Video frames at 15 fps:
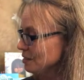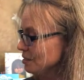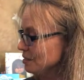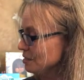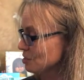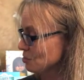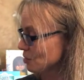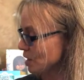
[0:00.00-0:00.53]

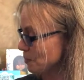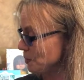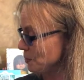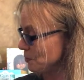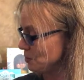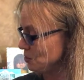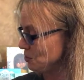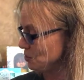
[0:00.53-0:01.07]
describing
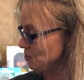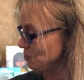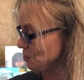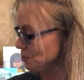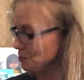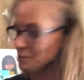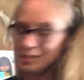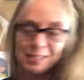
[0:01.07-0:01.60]
what you
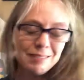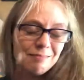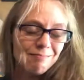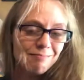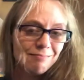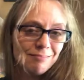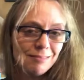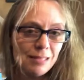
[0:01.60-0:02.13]
drew.
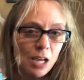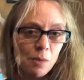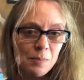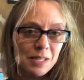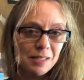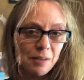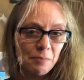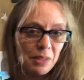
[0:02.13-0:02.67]
Tell
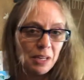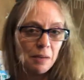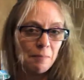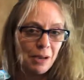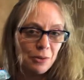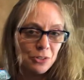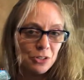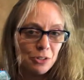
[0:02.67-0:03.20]
me something
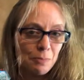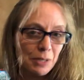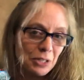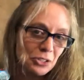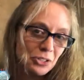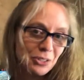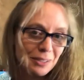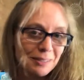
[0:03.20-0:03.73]
about your
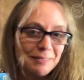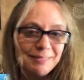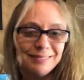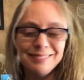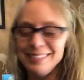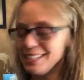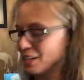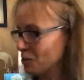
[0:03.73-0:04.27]
picture.
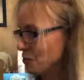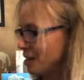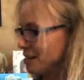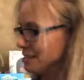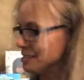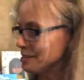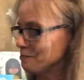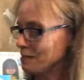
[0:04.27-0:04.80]
You know, why
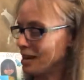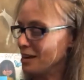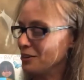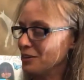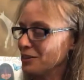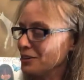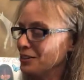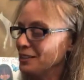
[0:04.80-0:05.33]
does it
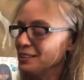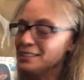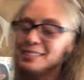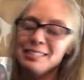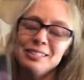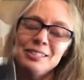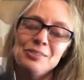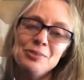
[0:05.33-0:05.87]
matter?
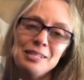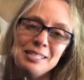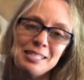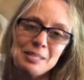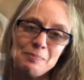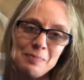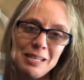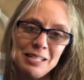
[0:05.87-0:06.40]
What
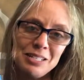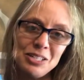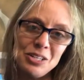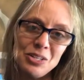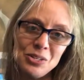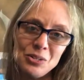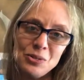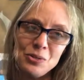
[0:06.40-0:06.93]
does it mean to
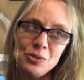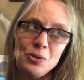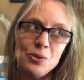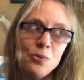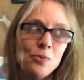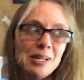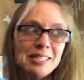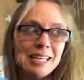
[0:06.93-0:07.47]

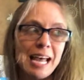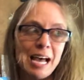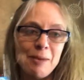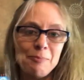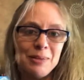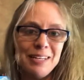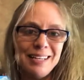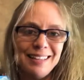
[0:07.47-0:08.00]
you? What's
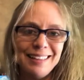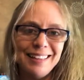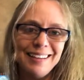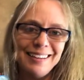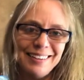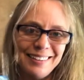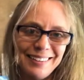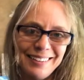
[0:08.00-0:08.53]
happening
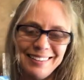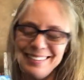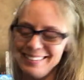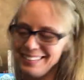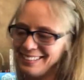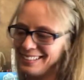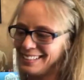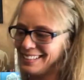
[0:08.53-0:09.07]
there?
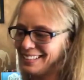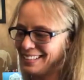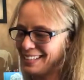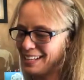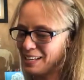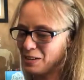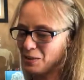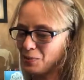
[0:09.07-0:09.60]

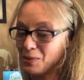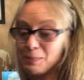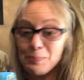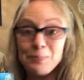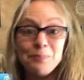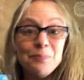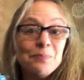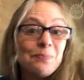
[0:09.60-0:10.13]
What
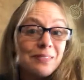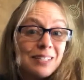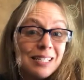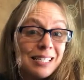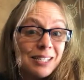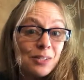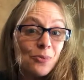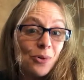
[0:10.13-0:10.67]

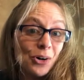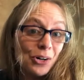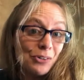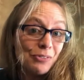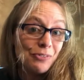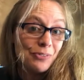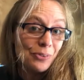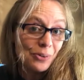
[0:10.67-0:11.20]
is the
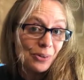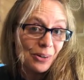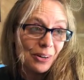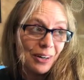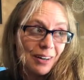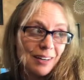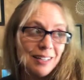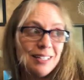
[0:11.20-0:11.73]
wall
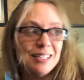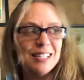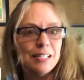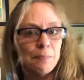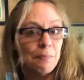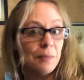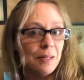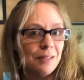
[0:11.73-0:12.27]
for? Does
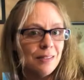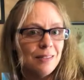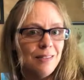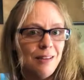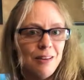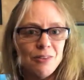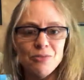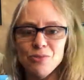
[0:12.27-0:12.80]
something
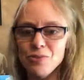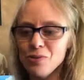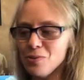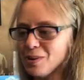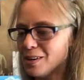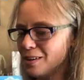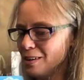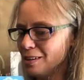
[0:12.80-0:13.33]
sneak through the
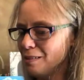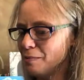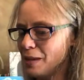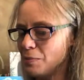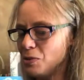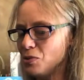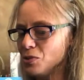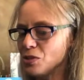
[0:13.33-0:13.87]
wall?
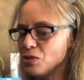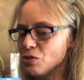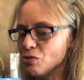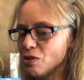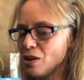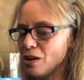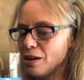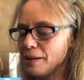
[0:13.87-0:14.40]
Maybe you can
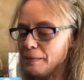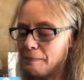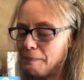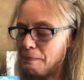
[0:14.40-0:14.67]
draw